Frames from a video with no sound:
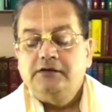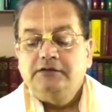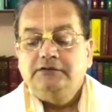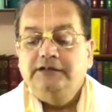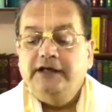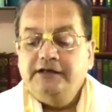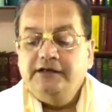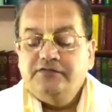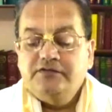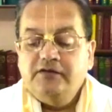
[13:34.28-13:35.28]
Then
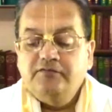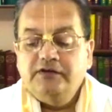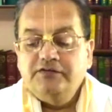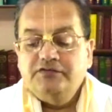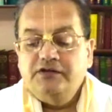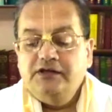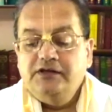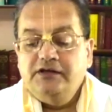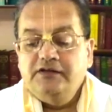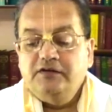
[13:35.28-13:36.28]
his name was Sri
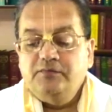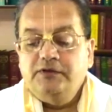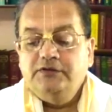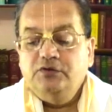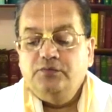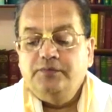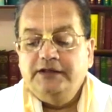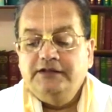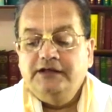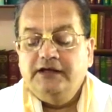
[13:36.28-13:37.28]
Narendra
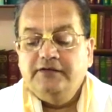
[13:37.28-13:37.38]
Bandopadhyay.